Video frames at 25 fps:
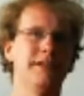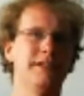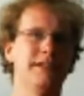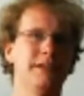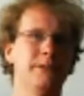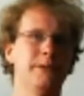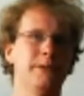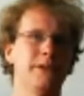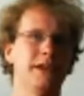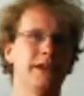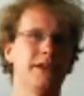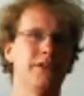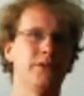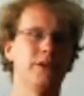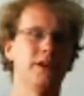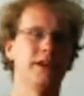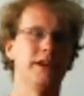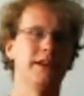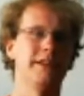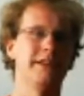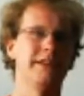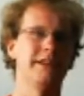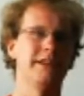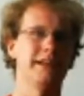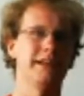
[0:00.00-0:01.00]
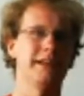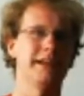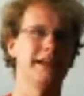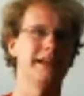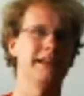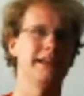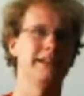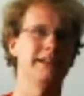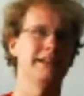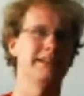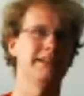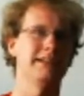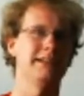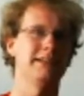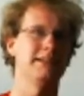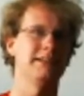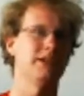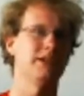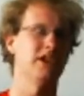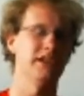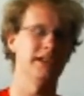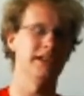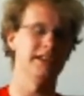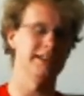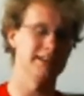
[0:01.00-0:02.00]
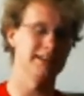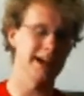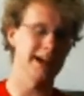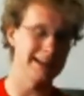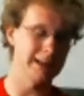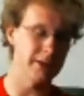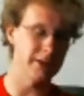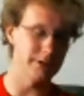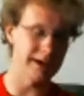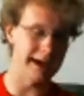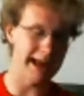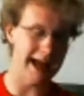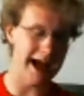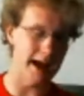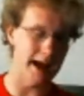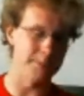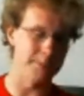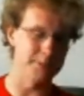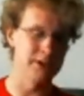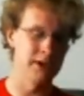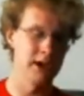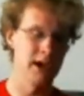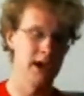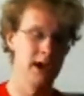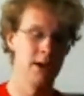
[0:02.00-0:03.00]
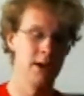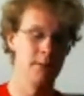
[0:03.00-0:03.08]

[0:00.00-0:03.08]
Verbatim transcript: stick with Android because I like installing side-loaded apps.